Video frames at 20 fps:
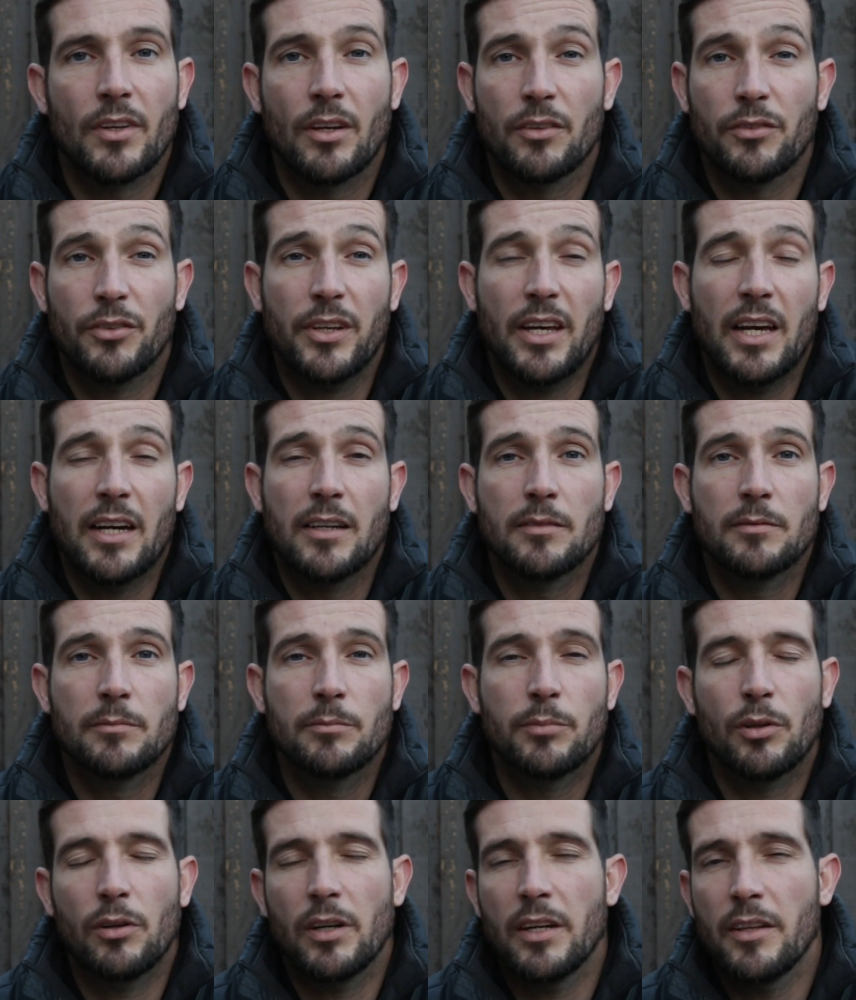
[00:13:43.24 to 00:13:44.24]
So yeah,
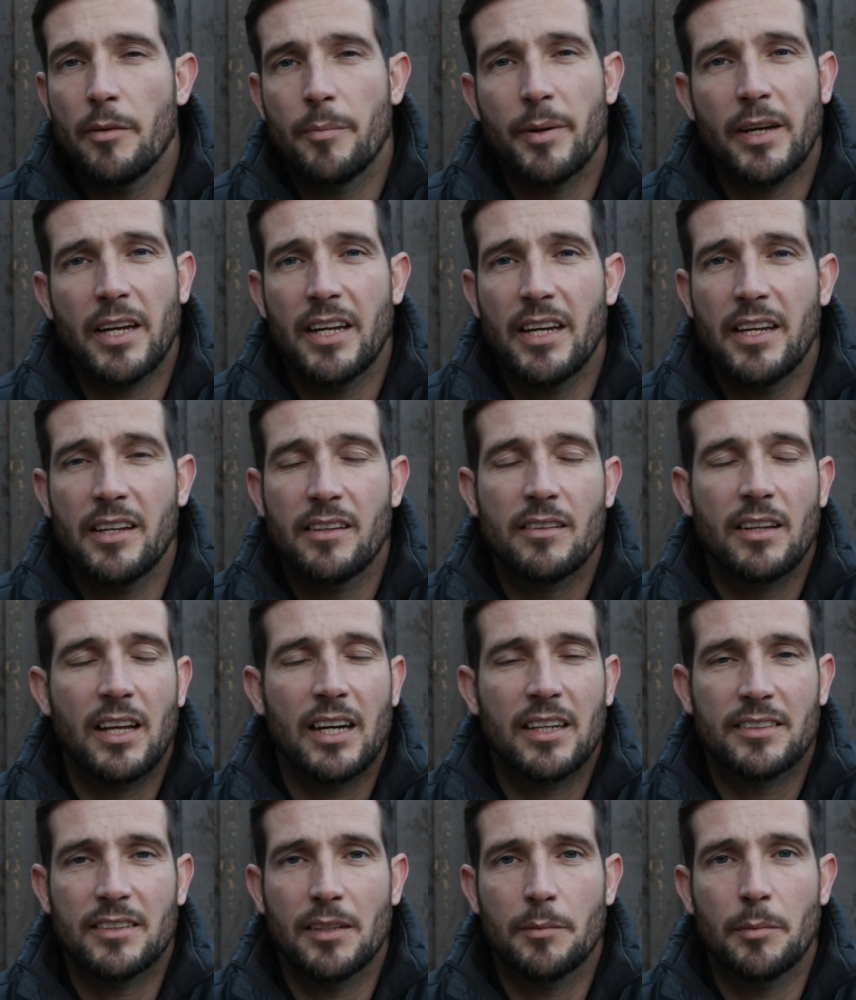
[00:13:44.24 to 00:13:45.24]
but in the beginning,
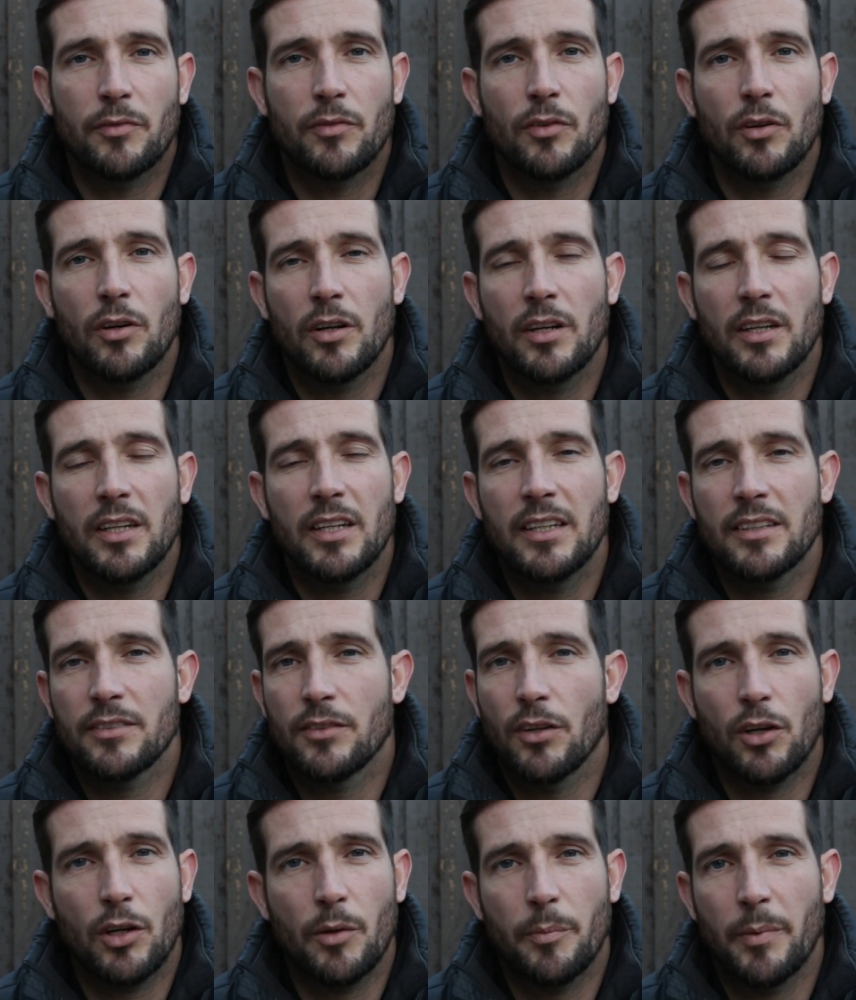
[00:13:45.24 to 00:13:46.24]
like I said before, it's
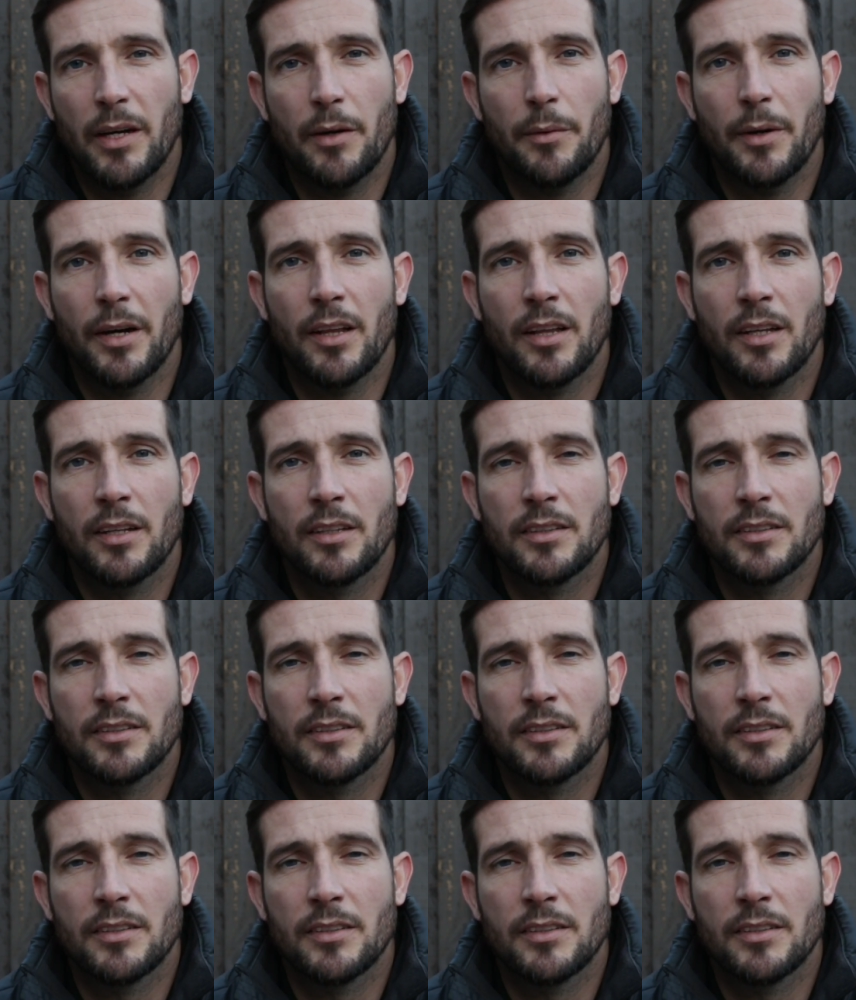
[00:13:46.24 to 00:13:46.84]
not going to pay well.